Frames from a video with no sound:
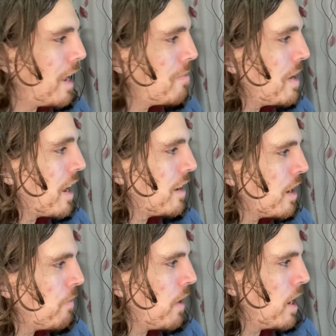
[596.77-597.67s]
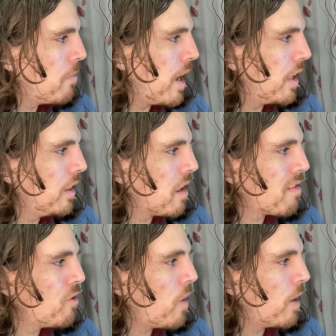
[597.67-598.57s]
been identified by at
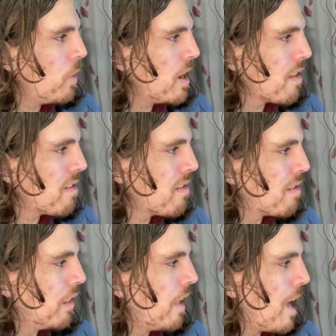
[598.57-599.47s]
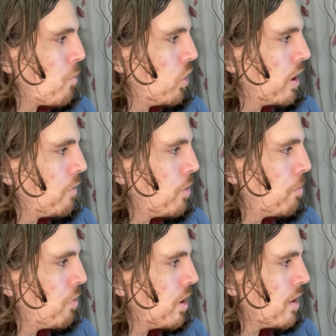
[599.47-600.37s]
least two eyewitnesses, the lab will give you
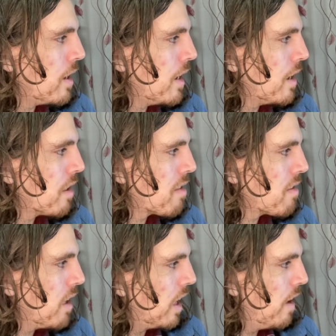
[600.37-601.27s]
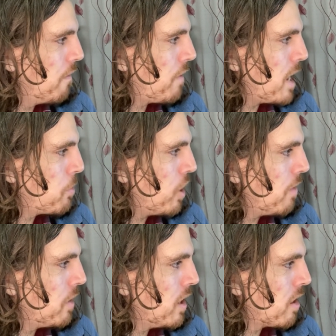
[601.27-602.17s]
print hits, fiber
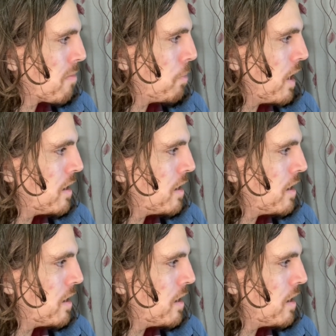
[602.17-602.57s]
evidence, blood